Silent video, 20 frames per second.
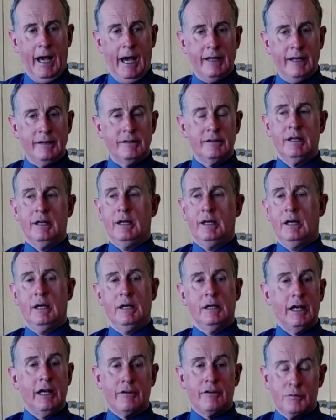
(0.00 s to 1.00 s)
And
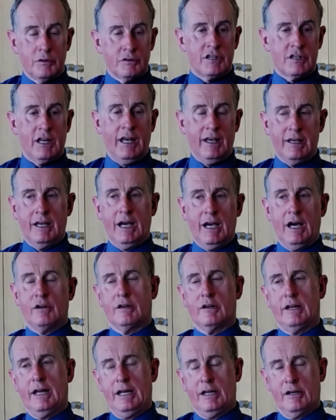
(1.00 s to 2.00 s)
yes, we're taking
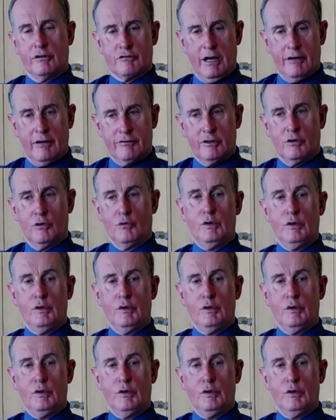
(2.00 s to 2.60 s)
out a lane of traffic.